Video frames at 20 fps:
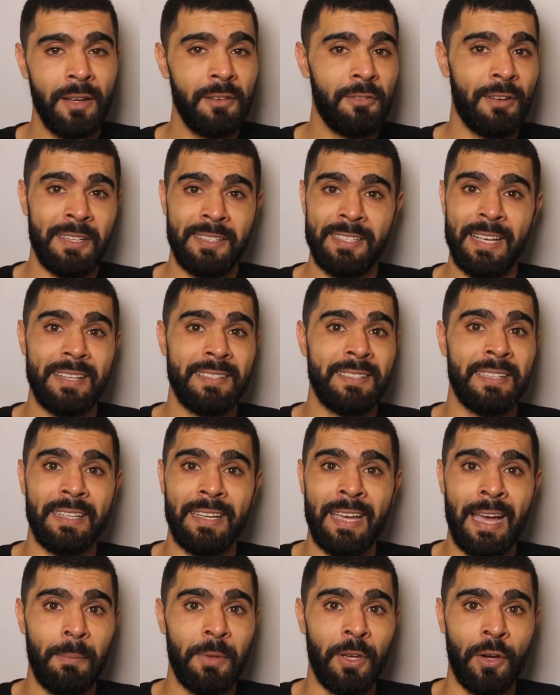Fantastic
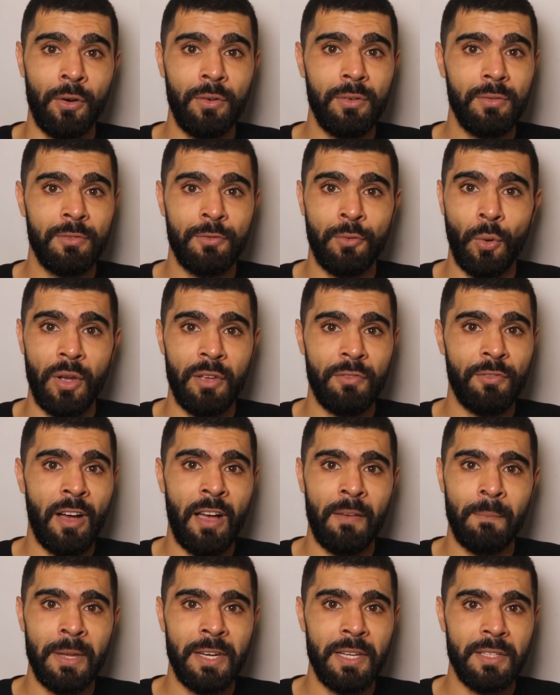cameo,
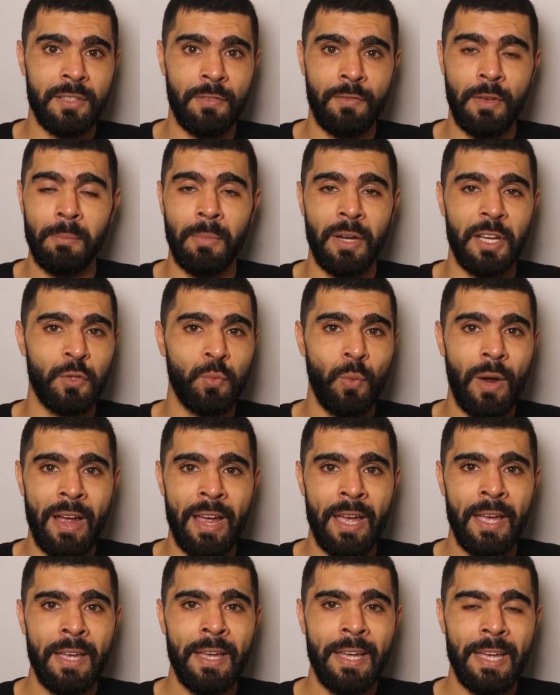45 minutes of him, but it's
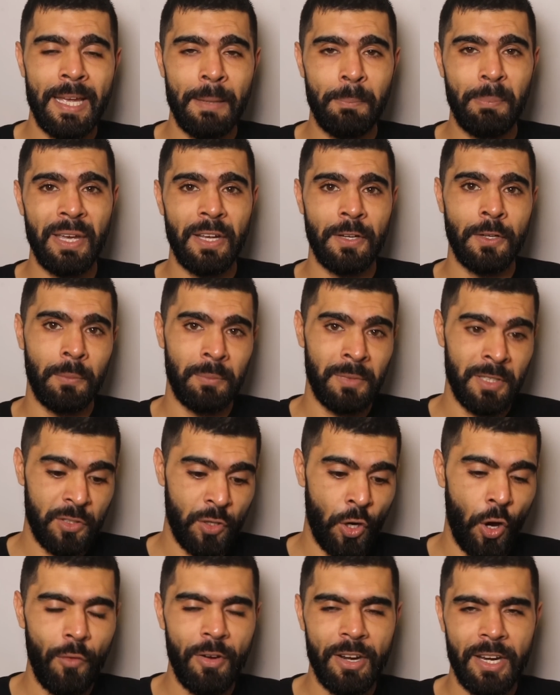where he picked up this
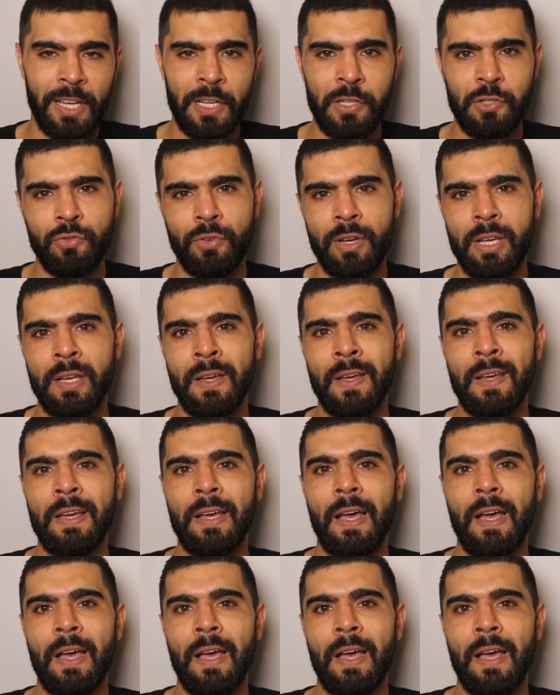current injury